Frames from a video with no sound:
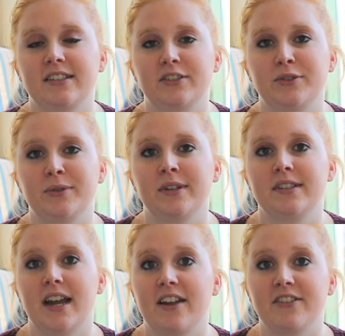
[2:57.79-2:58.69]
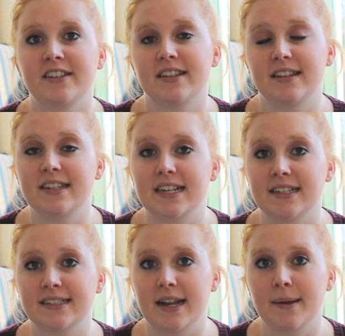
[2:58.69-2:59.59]
to dive into the
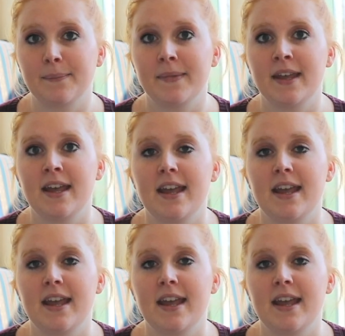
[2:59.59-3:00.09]
DSM